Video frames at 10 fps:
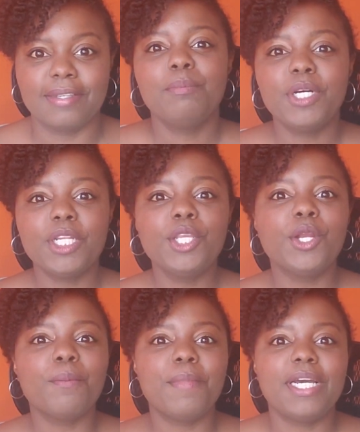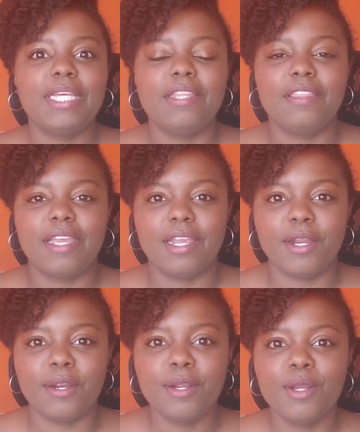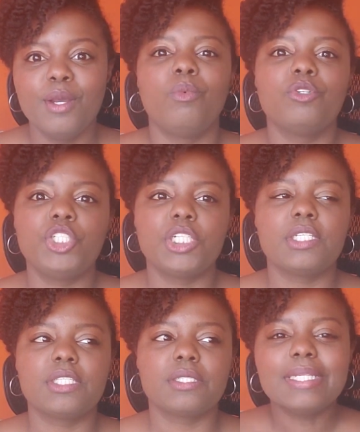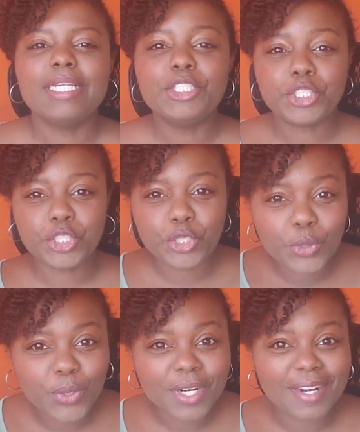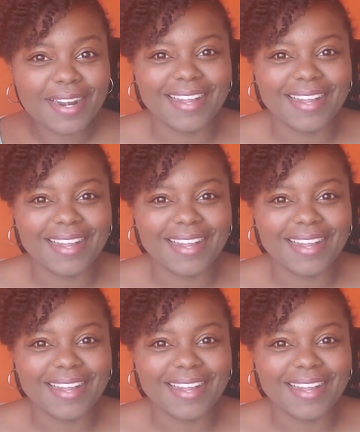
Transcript: Putting your money there will just ensure,